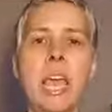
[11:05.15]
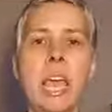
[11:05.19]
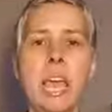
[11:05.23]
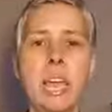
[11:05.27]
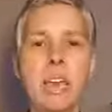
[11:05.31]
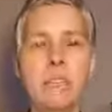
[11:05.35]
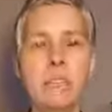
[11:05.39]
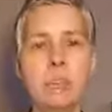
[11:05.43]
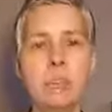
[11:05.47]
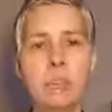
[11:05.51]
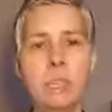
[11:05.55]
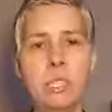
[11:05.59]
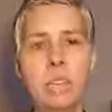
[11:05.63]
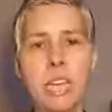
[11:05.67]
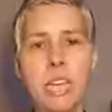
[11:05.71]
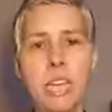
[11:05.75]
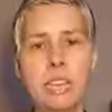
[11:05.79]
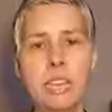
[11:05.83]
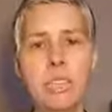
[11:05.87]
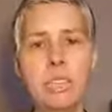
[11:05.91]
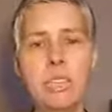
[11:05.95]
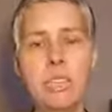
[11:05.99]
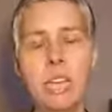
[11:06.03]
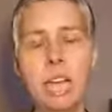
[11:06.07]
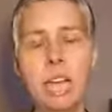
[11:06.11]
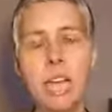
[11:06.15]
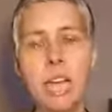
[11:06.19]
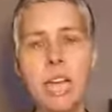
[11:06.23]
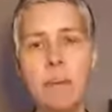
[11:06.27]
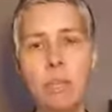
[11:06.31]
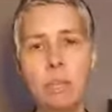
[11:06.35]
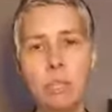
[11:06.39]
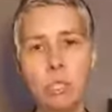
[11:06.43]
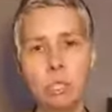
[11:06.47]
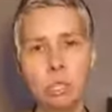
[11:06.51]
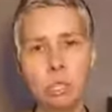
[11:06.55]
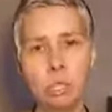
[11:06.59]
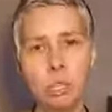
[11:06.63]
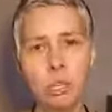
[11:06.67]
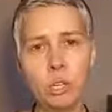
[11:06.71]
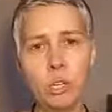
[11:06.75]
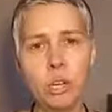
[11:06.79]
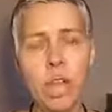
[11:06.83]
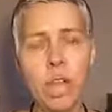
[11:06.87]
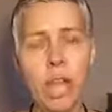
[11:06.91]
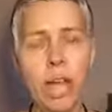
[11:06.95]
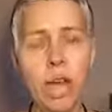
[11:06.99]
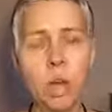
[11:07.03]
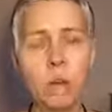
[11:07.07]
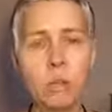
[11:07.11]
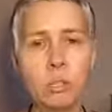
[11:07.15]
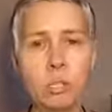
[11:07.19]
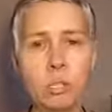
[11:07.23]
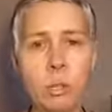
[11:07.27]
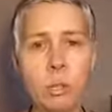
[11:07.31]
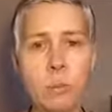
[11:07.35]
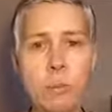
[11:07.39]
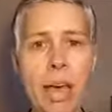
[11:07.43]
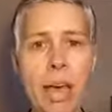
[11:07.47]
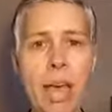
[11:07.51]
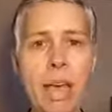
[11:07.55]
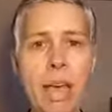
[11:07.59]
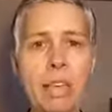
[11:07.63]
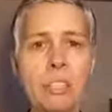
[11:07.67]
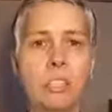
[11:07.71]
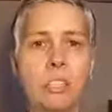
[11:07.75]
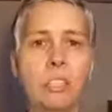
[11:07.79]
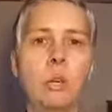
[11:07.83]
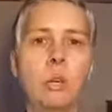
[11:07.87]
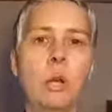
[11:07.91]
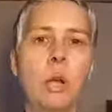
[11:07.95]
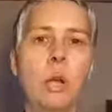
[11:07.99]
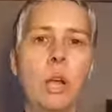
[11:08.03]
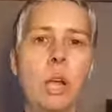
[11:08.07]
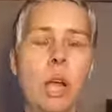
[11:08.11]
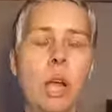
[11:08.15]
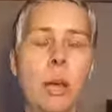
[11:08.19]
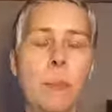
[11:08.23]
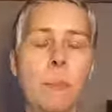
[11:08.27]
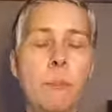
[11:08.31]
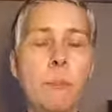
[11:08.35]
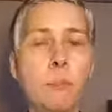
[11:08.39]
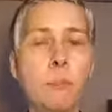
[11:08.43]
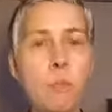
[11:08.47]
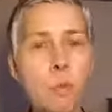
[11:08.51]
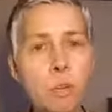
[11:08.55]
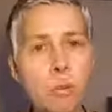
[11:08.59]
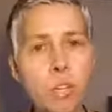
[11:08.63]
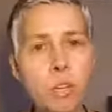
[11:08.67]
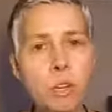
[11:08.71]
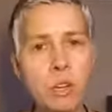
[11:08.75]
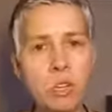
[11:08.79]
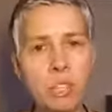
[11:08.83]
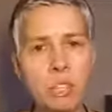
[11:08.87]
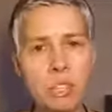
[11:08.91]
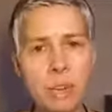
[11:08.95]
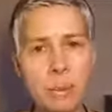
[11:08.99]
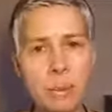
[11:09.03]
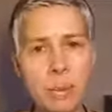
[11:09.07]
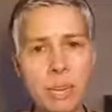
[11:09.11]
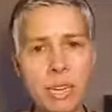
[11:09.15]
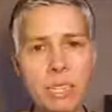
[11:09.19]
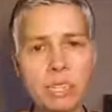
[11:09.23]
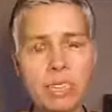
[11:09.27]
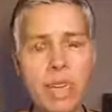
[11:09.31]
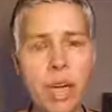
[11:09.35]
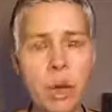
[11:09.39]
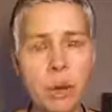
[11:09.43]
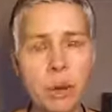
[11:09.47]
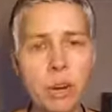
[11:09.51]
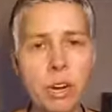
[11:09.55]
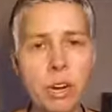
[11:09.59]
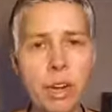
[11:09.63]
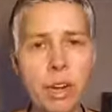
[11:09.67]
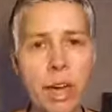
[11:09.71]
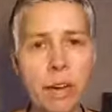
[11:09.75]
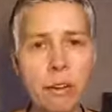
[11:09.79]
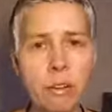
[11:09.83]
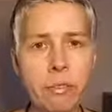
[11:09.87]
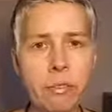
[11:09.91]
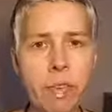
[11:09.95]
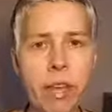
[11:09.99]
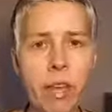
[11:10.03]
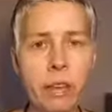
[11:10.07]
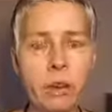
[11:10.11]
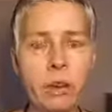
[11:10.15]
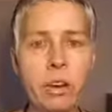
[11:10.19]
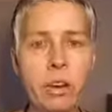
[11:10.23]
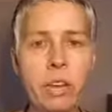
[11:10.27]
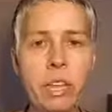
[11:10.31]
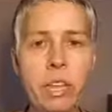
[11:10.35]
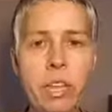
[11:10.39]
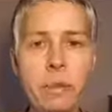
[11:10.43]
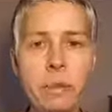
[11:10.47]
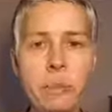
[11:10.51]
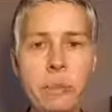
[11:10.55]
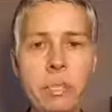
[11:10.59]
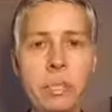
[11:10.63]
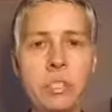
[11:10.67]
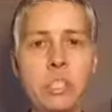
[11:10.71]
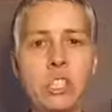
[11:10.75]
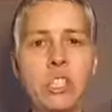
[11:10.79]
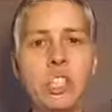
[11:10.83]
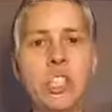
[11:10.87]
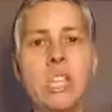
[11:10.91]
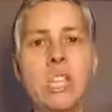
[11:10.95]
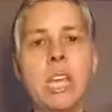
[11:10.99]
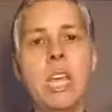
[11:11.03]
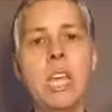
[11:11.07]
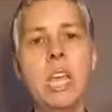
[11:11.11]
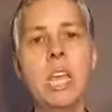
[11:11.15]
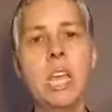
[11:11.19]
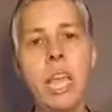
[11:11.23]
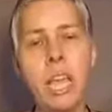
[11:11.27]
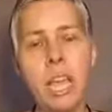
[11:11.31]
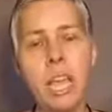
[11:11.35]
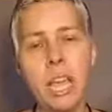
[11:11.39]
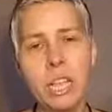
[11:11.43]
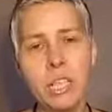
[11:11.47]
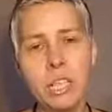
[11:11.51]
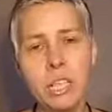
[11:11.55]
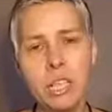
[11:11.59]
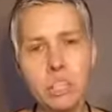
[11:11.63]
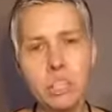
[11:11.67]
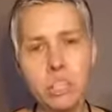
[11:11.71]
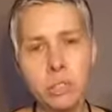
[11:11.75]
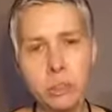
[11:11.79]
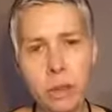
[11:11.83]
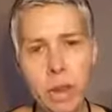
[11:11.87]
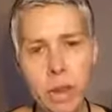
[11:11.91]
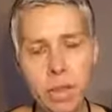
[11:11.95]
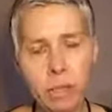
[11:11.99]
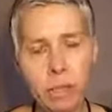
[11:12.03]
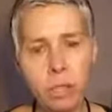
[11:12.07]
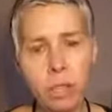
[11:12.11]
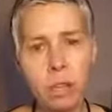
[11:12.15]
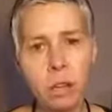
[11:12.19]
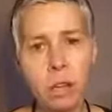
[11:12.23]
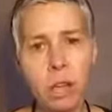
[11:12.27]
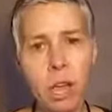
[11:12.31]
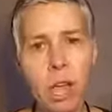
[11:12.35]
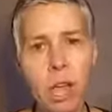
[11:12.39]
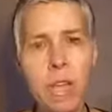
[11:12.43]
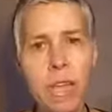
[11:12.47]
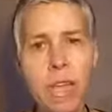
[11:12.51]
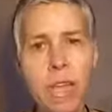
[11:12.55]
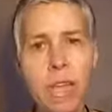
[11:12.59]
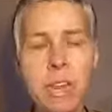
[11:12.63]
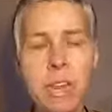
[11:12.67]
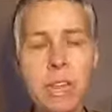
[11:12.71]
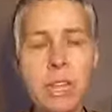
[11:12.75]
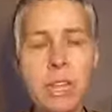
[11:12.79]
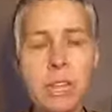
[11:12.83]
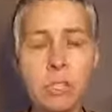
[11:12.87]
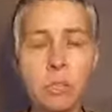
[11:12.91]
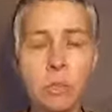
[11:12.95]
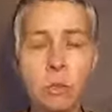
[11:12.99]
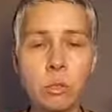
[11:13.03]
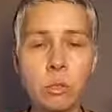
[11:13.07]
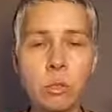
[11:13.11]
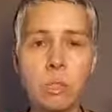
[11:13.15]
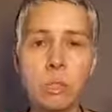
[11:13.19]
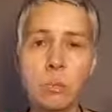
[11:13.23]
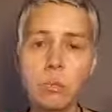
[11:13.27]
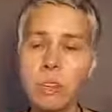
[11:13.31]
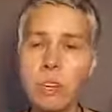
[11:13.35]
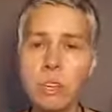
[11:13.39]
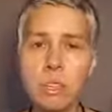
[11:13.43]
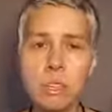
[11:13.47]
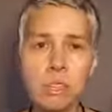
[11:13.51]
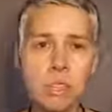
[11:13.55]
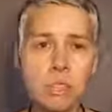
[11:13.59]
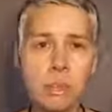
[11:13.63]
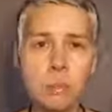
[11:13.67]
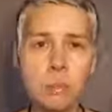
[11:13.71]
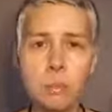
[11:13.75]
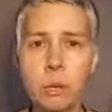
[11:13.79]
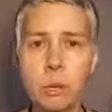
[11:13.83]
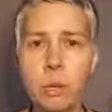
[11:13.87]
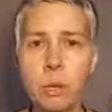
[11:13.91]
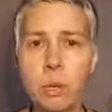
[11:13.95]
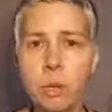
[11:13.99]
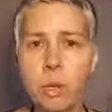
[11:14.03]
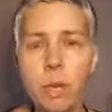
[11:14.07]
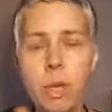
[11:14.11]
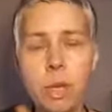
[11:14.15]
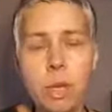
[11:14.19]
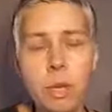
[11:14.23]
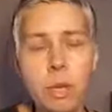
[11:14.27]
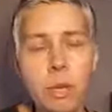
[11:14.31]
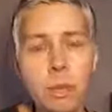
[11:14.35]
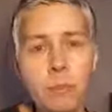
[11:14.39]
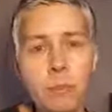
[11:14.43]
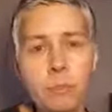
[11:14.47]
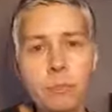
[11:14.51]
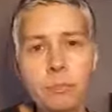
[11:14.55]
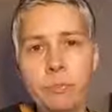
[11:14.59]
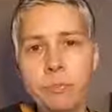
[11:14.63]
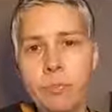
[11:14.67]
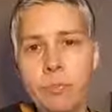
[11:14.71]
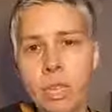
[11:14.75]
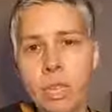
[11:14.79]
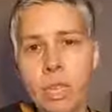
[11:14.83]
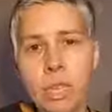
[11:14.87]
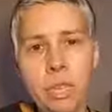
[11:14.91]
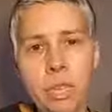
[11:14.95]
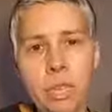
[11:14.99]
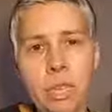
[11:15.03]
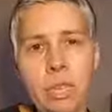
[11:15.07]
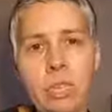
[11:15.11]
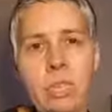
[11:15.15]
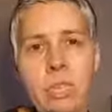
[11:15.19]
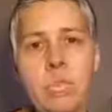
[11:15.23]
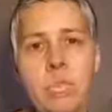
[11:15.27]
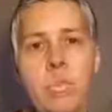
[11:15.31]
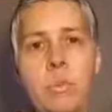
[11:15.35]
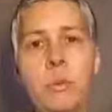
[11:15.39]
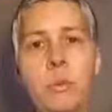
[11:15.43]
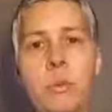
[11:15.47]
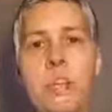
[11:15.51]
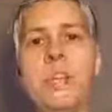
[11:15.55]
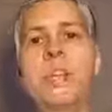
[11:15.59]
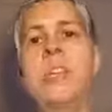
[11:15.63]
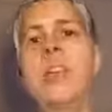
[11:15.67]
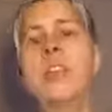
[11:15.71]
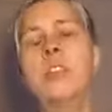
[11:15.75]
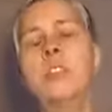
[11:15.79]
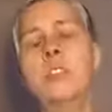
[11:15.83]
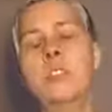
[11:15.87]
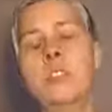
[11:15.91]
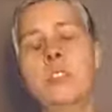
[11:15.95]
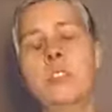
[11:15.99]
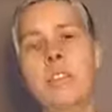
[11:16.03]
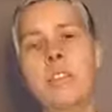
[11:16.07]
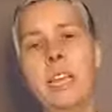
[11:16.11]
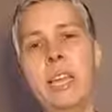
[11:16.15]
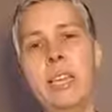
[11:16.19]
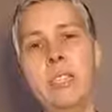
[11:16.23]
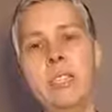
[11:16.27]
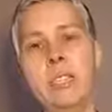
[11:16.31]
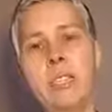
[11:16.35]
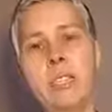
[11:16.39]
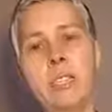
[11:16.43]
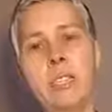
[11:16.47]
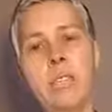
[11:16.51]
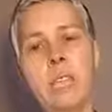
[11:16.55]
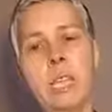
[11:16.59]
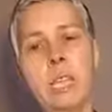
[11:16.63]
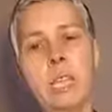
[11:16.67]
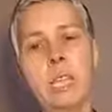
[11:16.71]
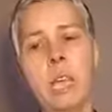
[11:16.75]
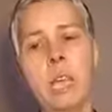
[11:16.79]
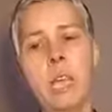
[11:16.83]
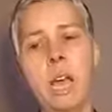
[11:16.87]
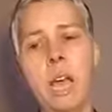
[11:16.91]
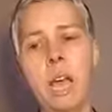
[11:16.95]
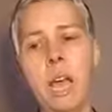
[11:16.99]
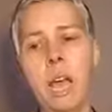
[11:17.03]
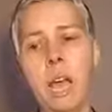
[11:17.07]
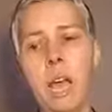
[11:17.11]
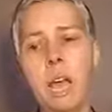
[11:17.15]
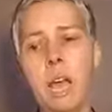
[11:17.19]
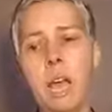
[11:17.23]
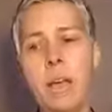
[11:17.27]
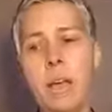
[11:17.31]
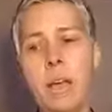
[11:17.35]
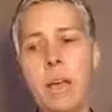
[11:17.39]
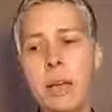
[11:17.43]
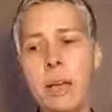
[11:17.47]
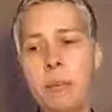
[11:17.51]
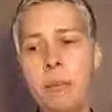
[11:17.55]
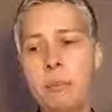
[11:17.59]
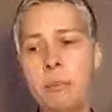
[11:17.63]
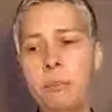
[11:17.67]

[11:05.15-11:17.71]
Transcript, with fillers: And if you take the time to learn how to master um, moving your stomach down and out of that herniated position and strengthen your hiatus through some very simple um, and easy breathing exercises, um,